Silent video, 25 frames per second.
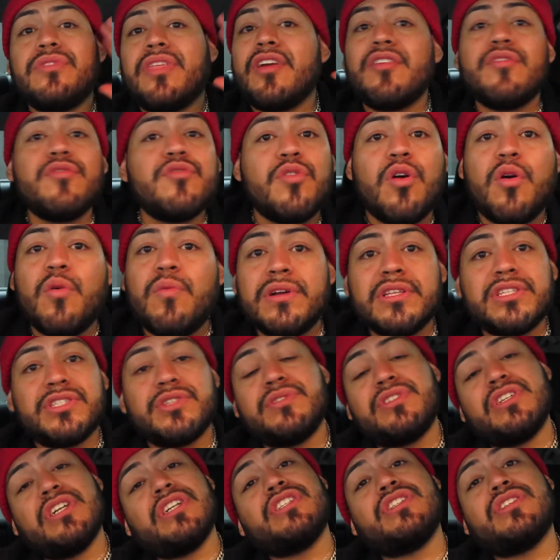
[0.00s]
they're no one
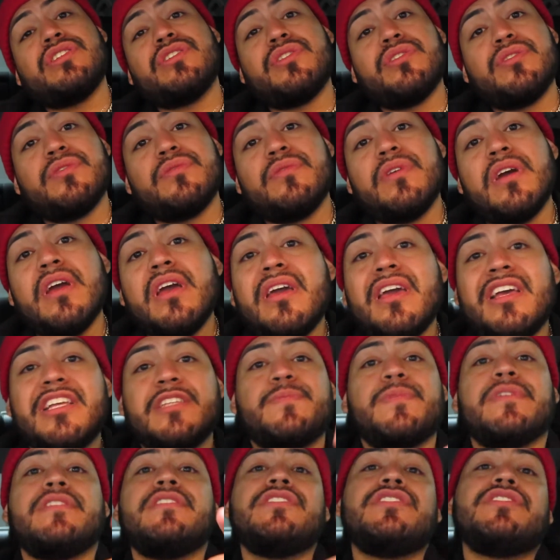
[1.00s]
to judge you
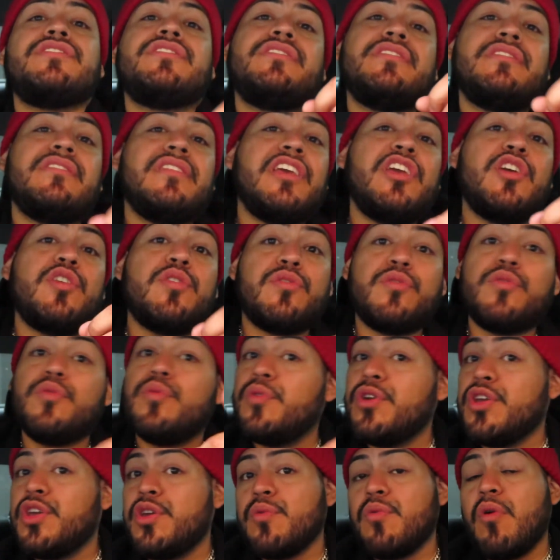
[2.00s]
especially
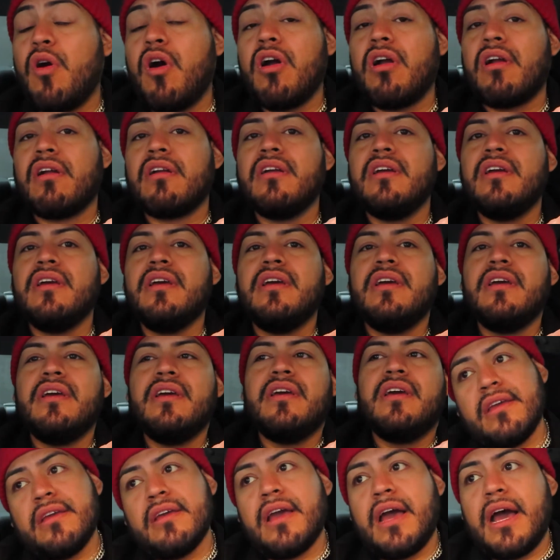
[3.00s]
who you are
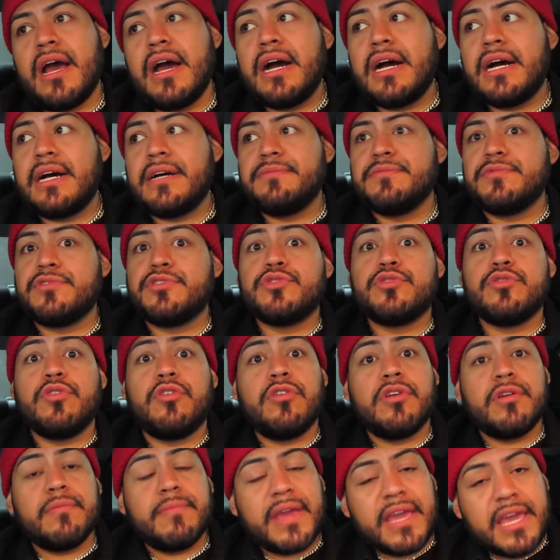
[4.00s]
um,
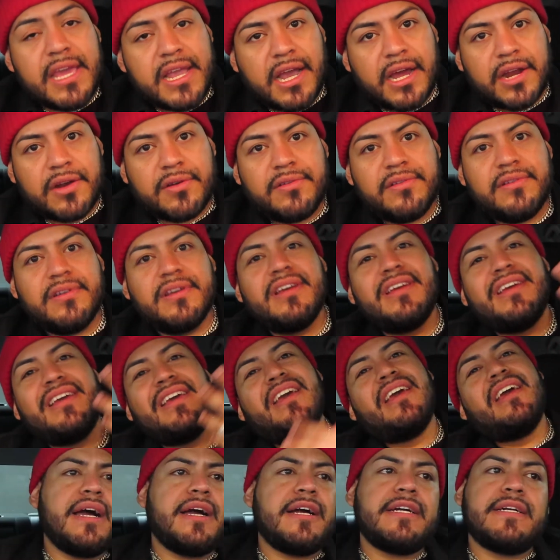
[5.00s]
soy mexicano
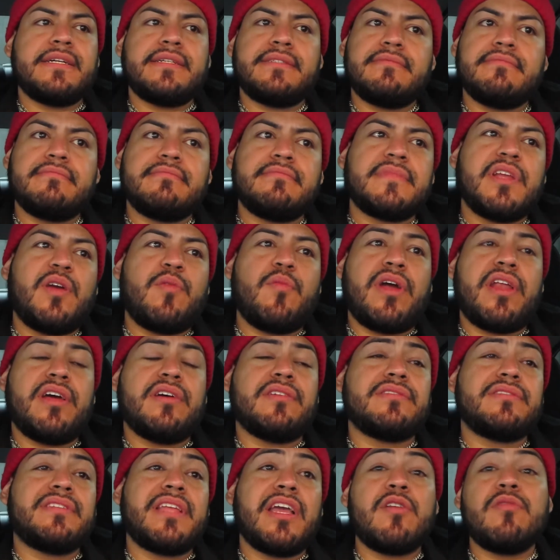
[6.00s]
um, what
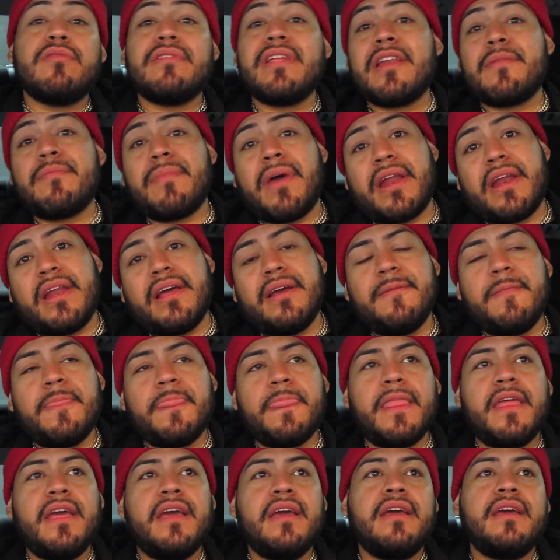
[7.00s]
else? Tengo una hermana,
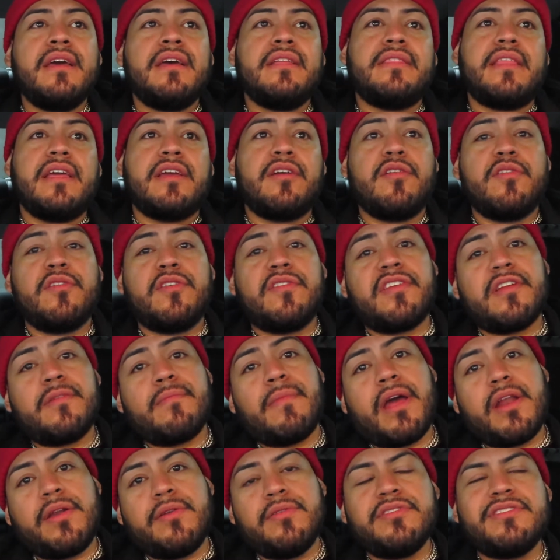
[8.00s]
tengo dos
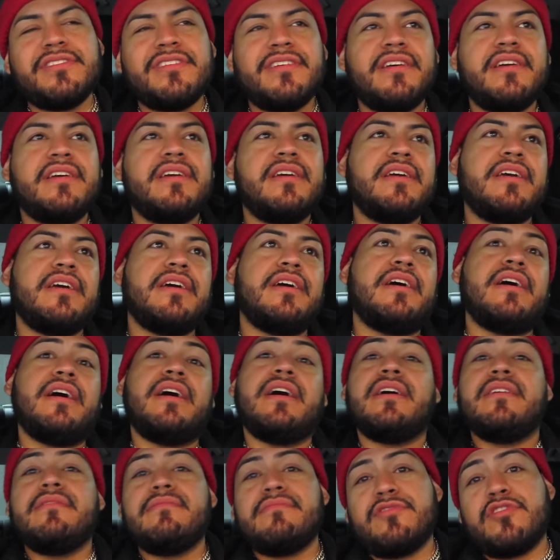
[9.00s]
hermanos,
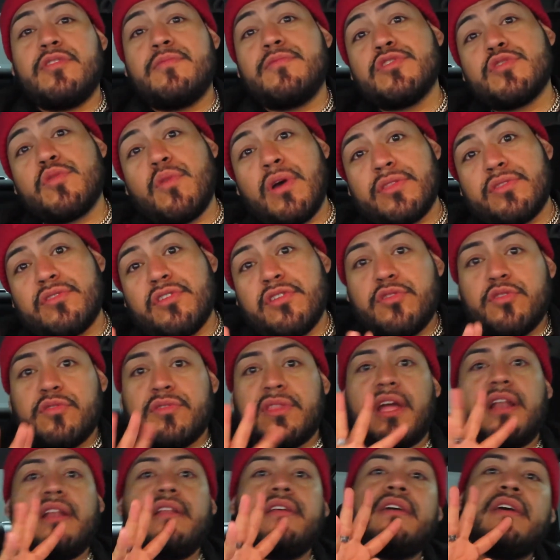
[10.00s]
uh, somos cuatro en
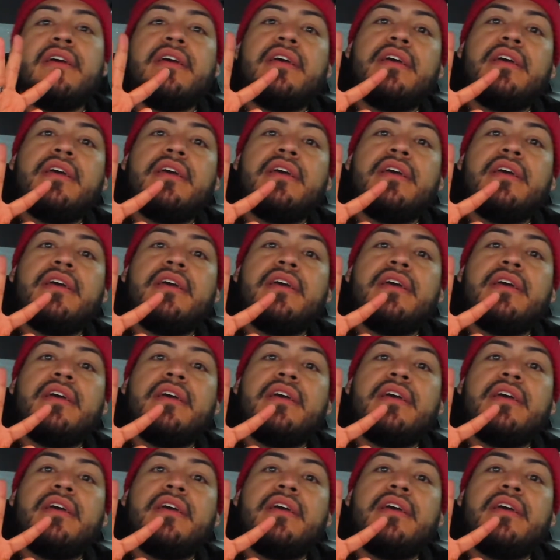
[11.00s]
total.